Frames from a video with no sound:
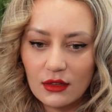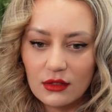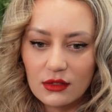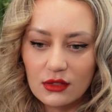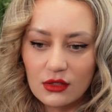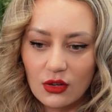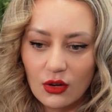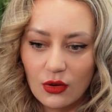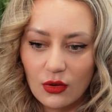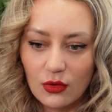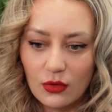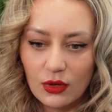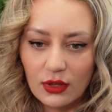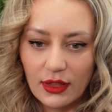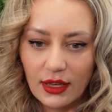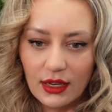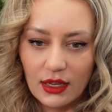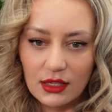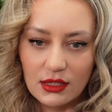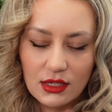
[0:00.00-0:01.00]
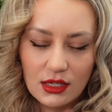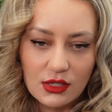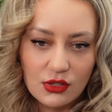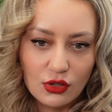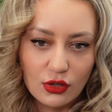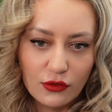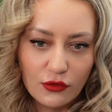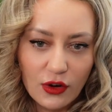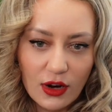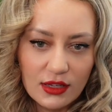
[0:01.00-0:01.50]
So like it's
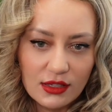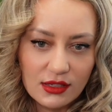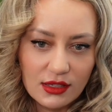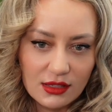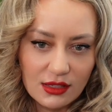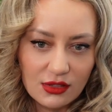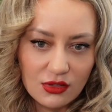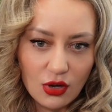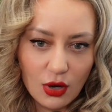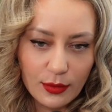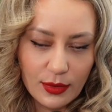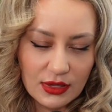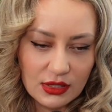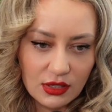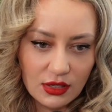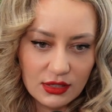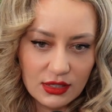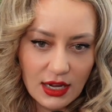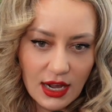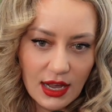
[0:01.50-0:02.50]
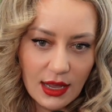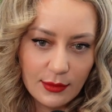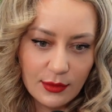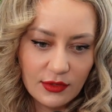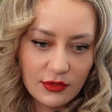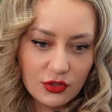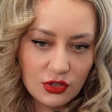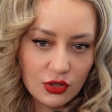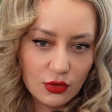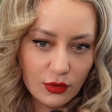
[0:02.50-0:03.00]
easier for us because it's all based on time.
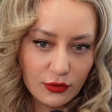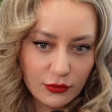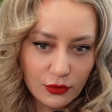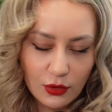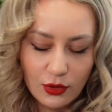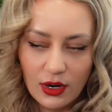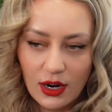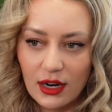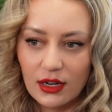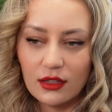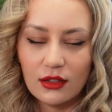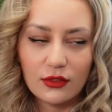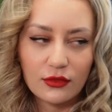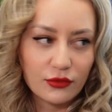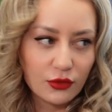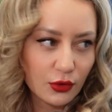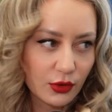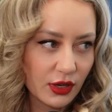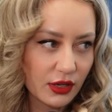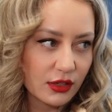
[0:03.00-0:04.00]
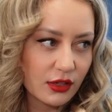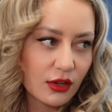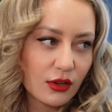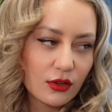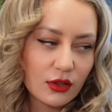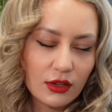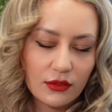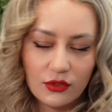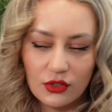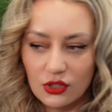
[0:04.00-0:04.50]
If you do a fluoride, the fluoride
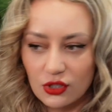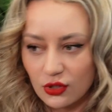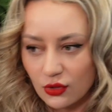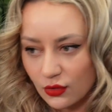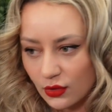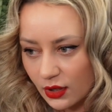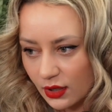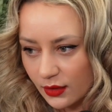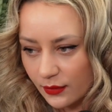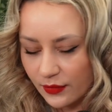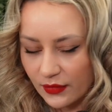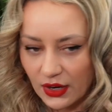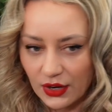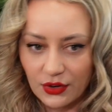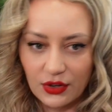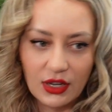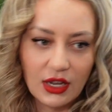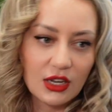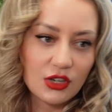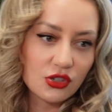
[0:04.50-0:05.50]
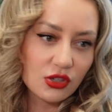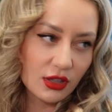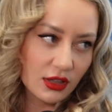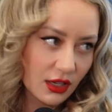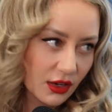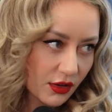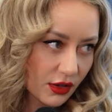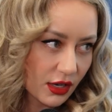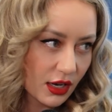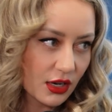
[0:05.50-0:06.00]
code. If you do a irrigation,
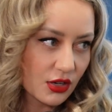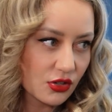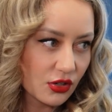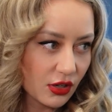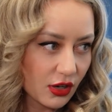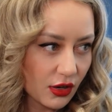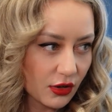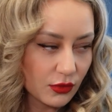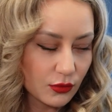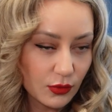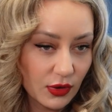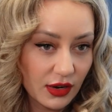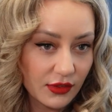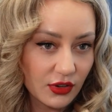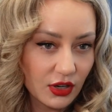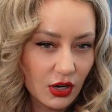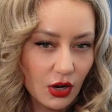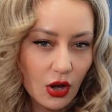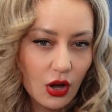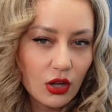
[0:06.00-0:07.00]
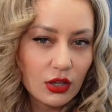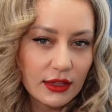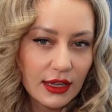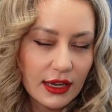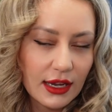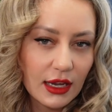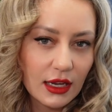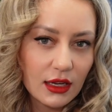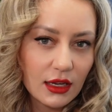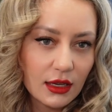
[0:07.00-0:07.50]
the irrigation code, whatever. It all
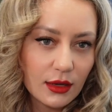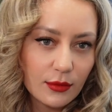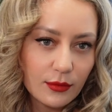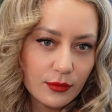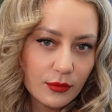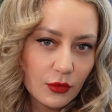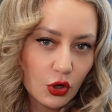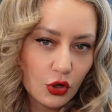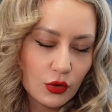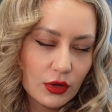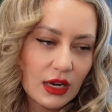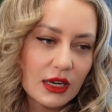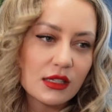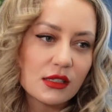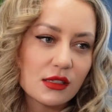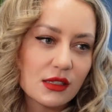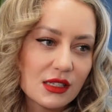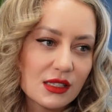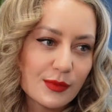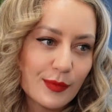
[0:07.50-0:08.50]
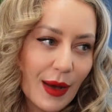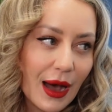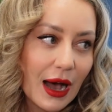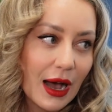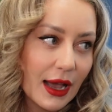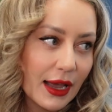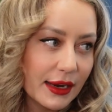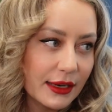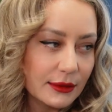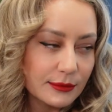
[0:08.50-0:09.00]
like creates this
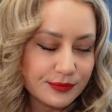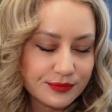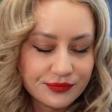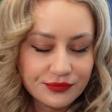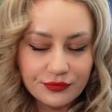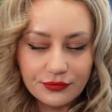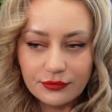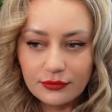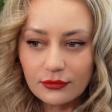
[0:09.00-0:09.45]
pie. Yeah.